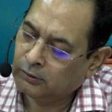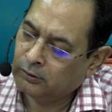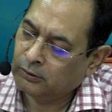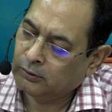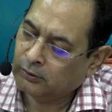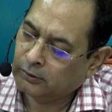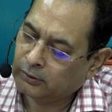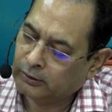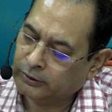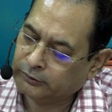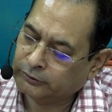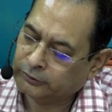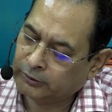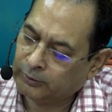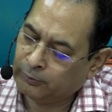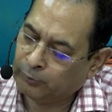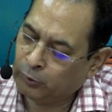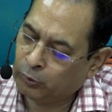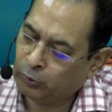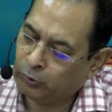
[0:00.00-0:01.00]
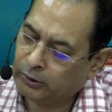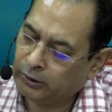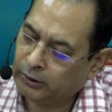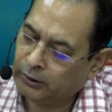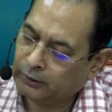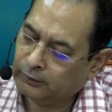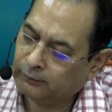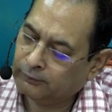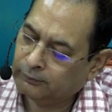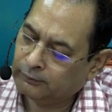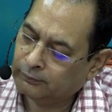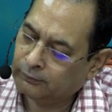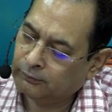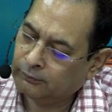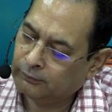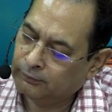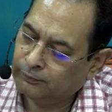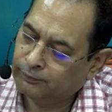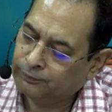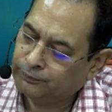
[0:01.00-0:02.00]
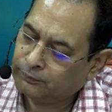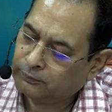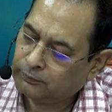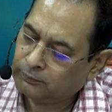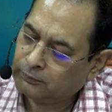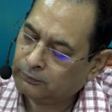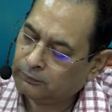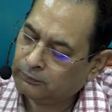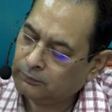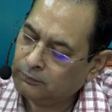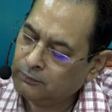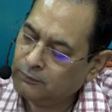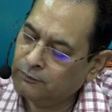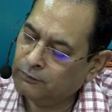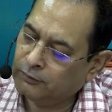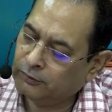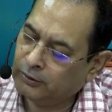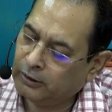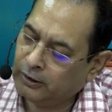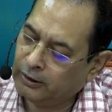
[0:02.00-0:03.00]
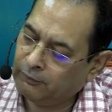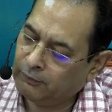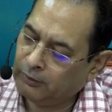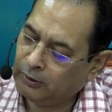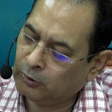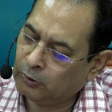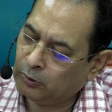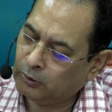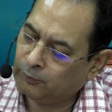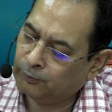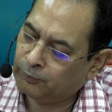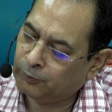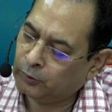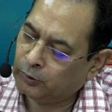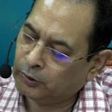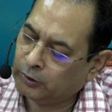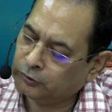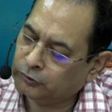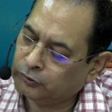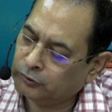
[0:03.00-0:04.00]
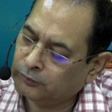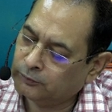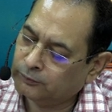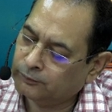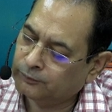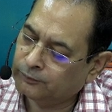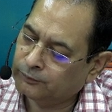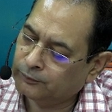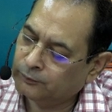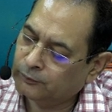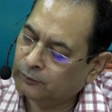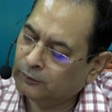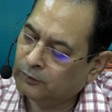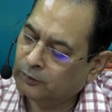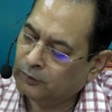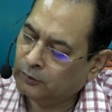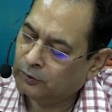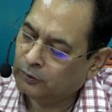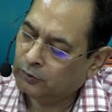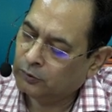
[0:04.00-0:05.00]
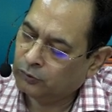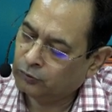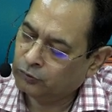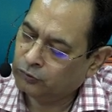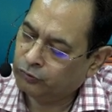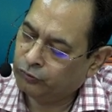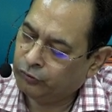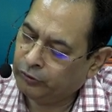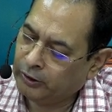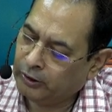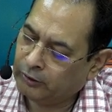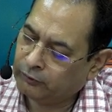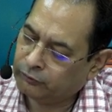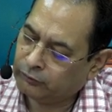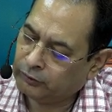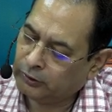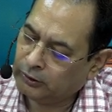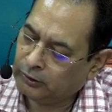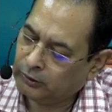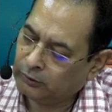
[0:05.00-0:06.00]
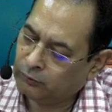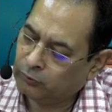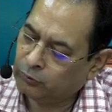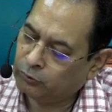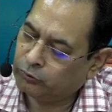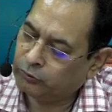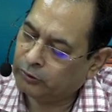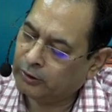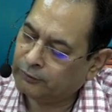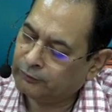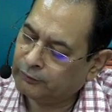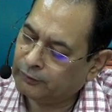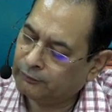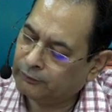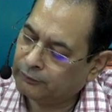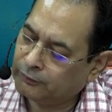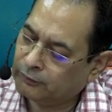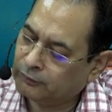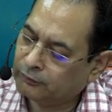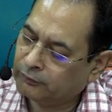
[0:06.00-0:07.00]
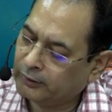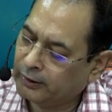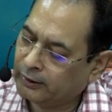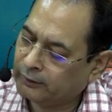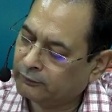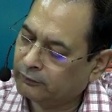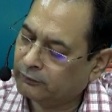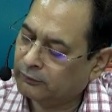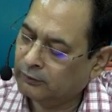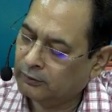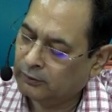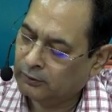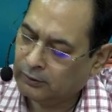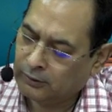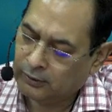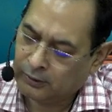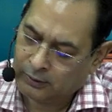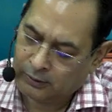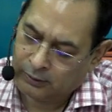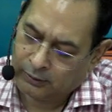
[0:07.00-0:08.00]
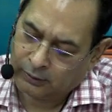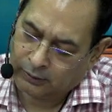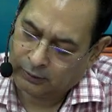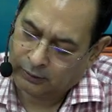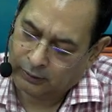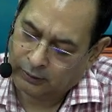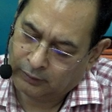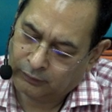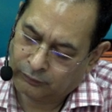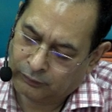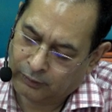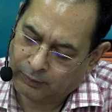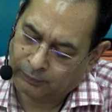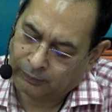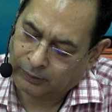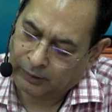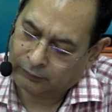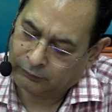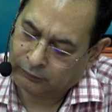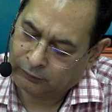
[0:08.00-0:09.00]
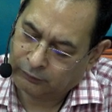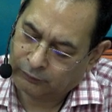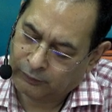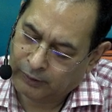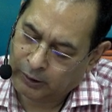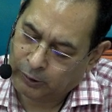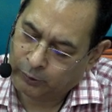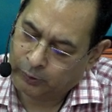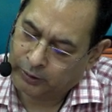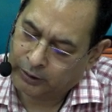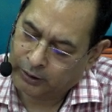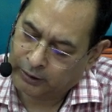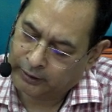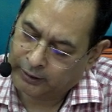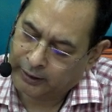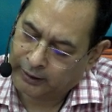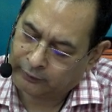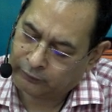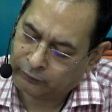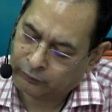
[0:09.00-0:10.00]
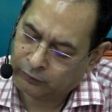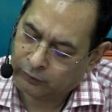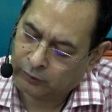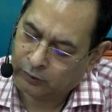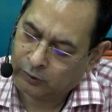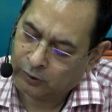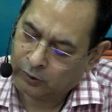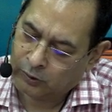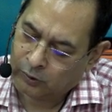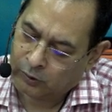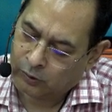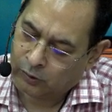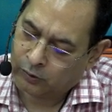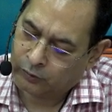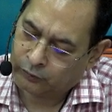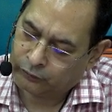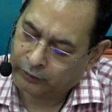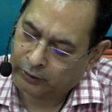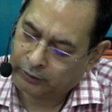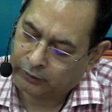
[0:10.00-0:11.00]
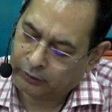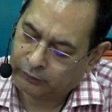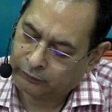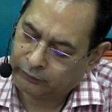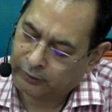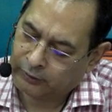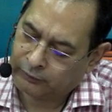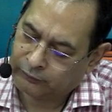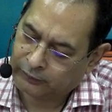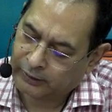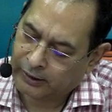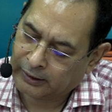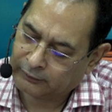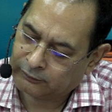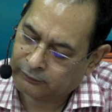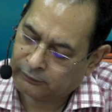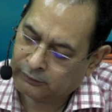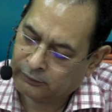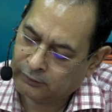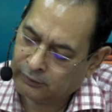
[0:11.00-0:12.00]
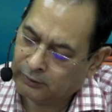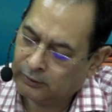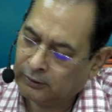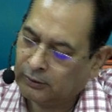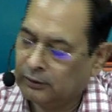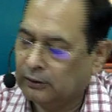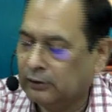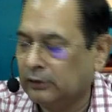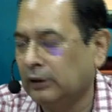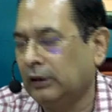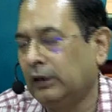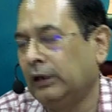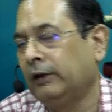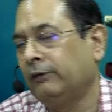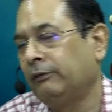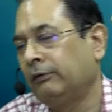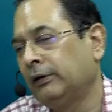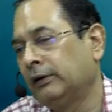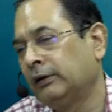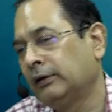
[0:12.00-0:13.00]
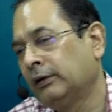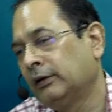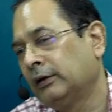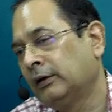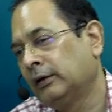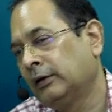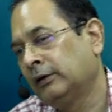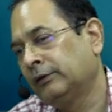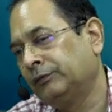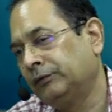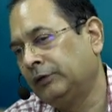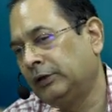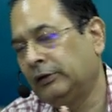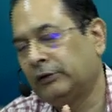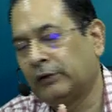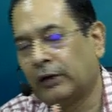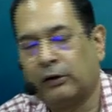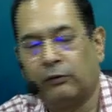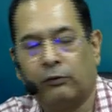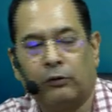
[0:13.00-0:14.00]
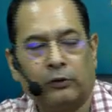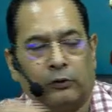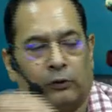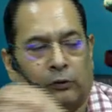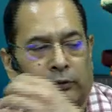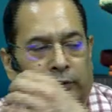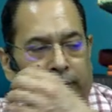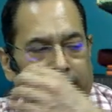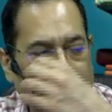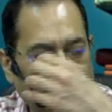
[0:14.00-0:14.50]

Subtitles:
custom duty is levied on importation, GST, goods and services tax, in some cases value added tax or central sales tax is levied. These are what? Tax